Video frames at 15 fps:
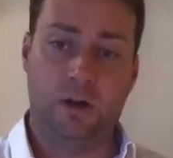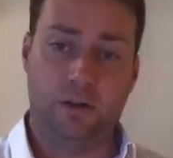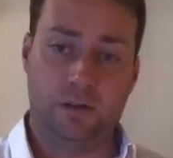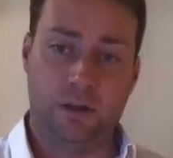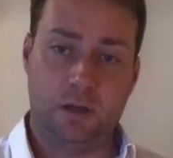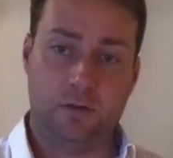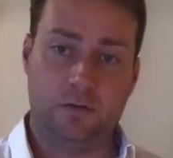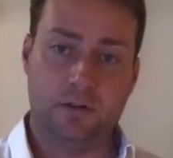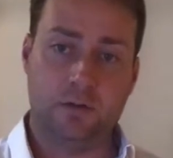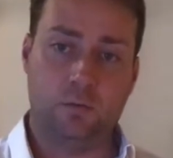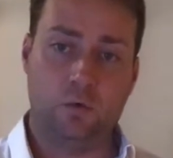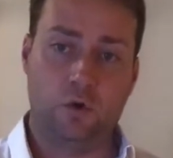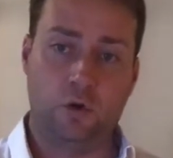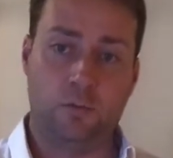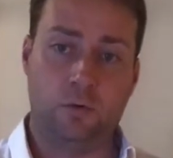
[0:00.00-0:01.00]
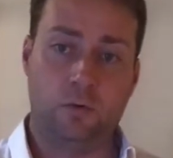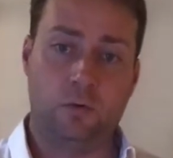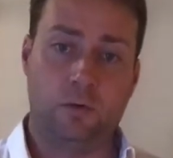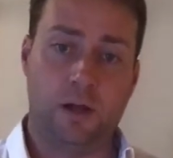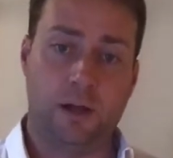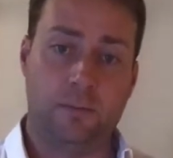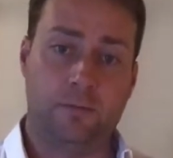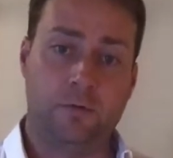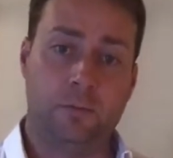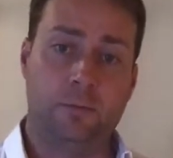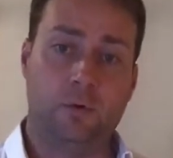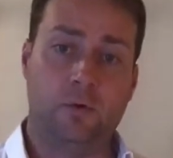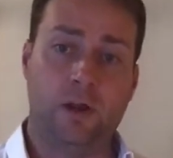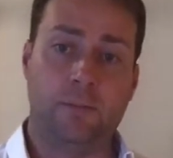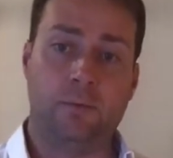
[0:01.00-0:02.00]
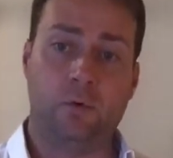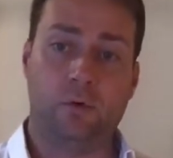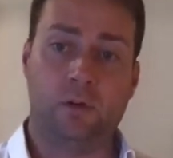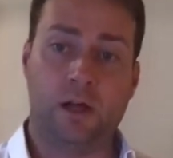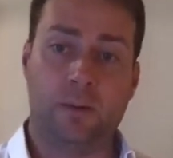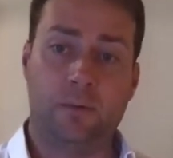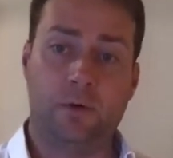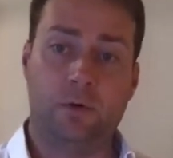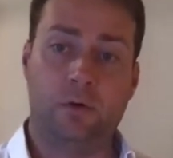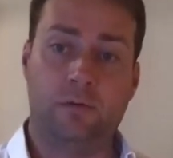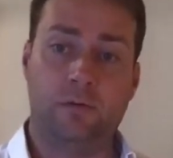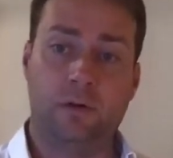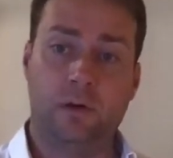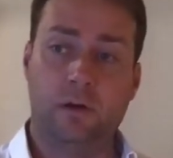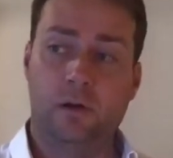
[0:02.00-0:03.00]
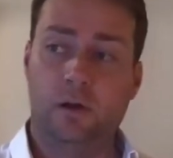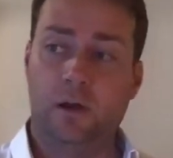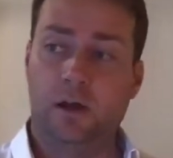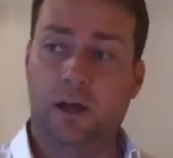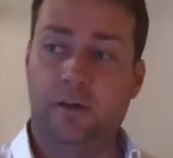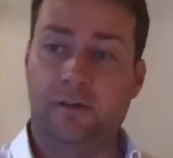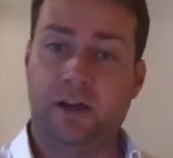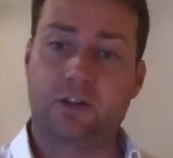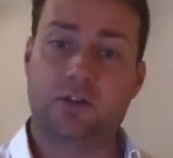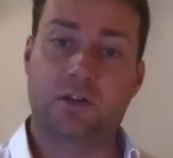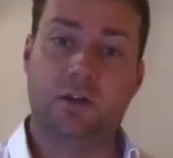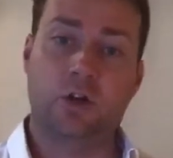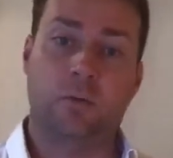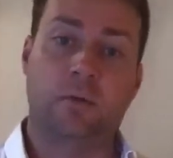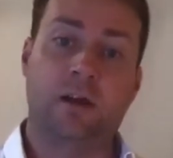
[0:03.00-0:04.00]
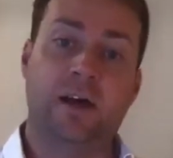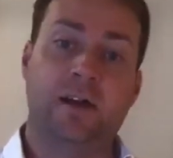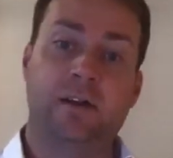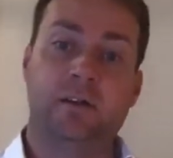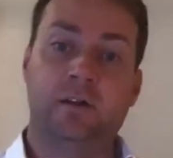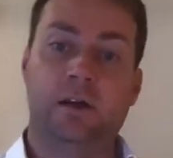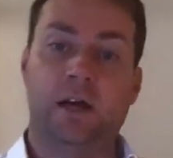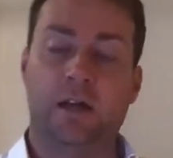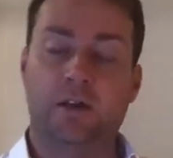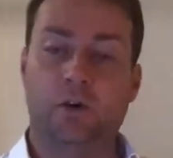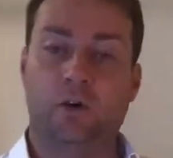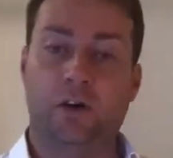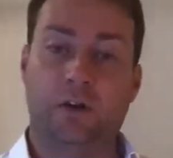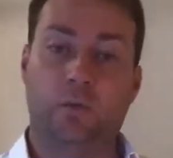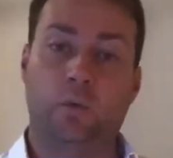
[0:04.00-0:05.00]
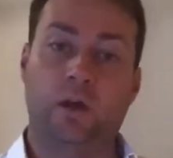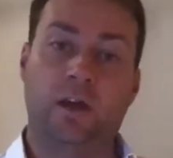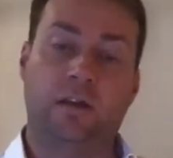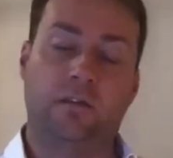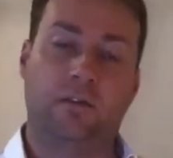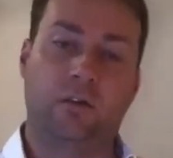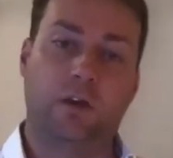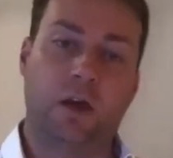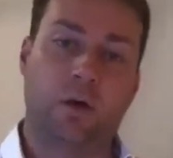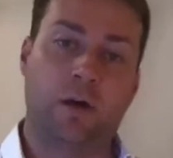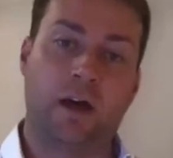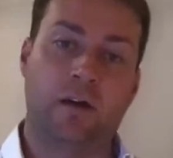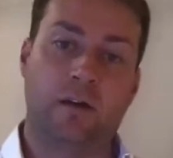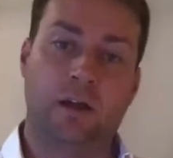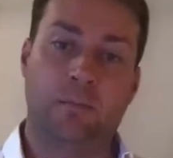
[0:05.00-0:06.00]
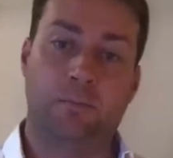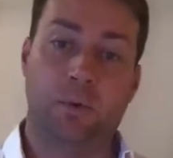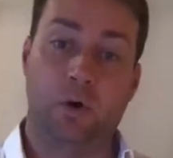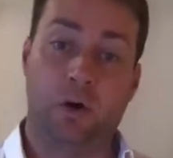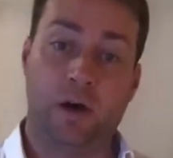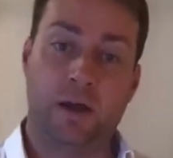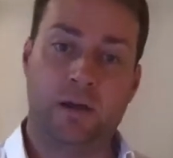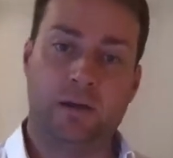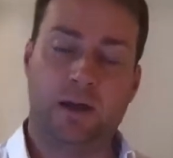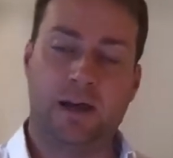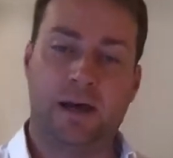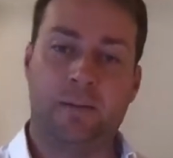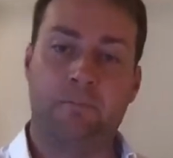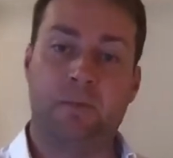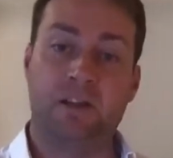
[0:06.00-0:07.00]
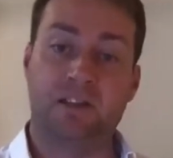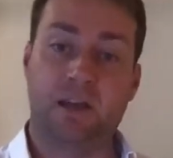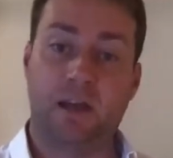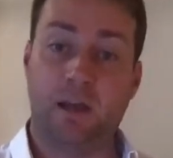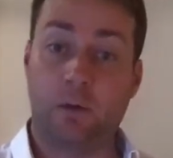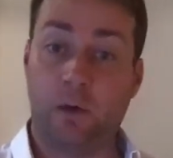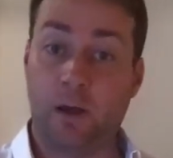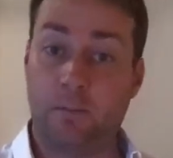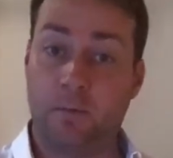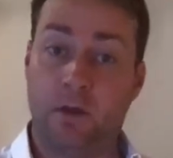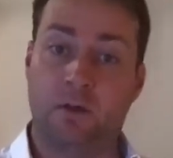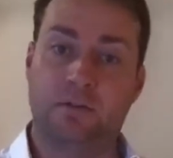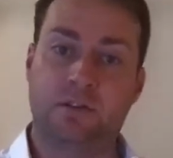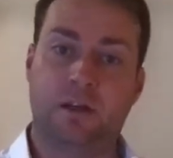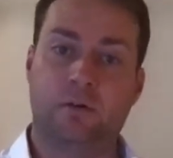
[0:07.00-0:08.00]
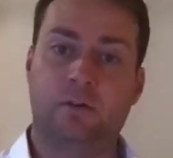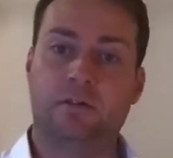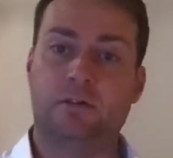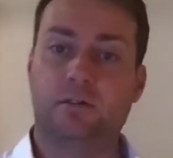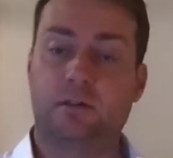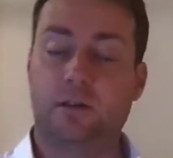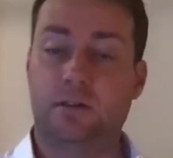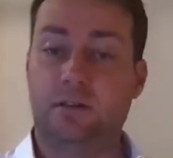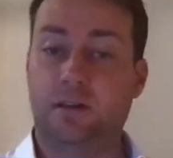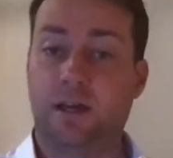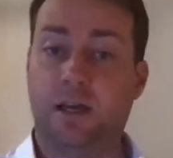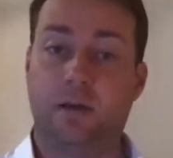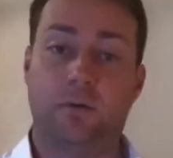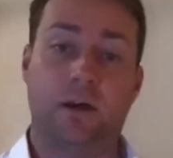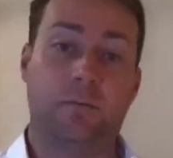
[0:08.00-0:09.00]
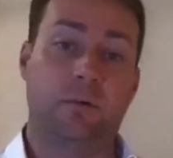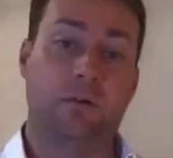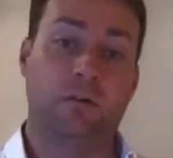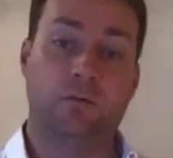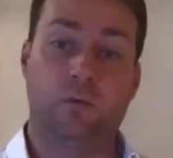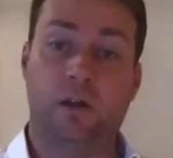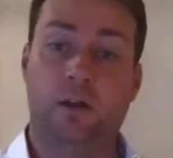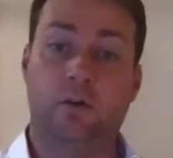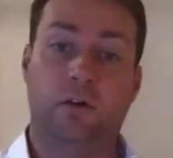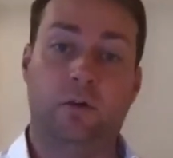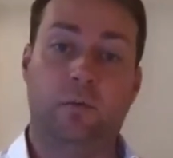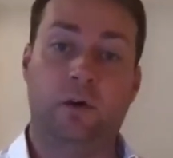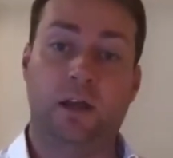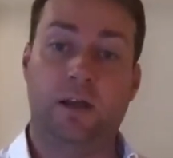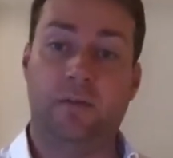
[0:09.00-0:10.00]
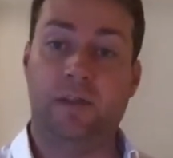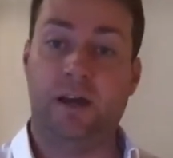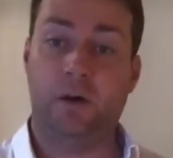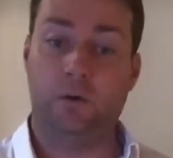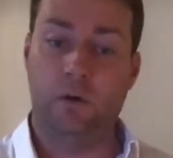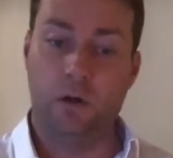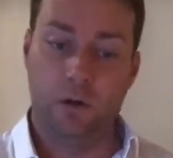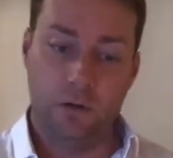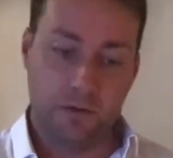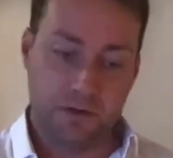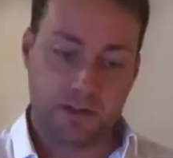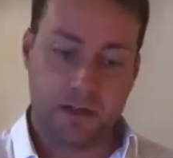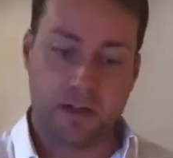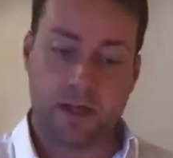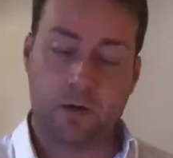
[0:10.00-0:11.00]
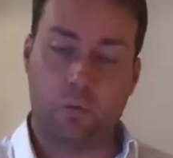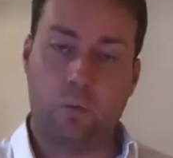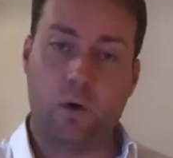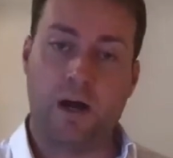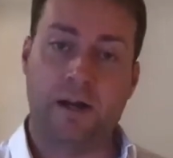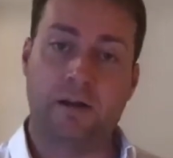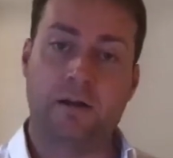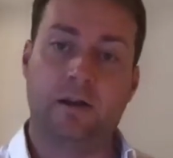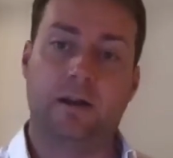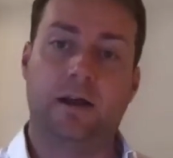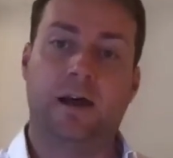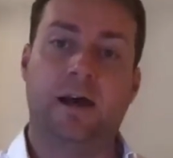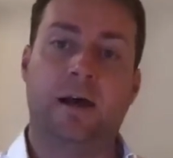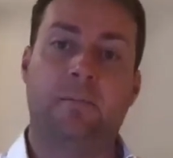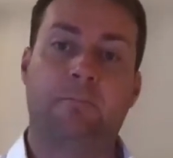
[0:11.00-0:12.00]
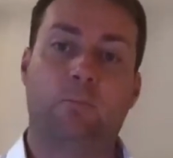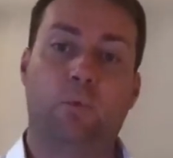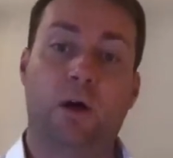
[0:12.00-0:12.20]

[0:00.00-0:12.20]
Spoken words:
one I think of is the Warrnambool Football Netball Club, who have actually nominated a night a week to go out and buy a takeaway meal. So it's takeaway meals one night a week, and they'll select one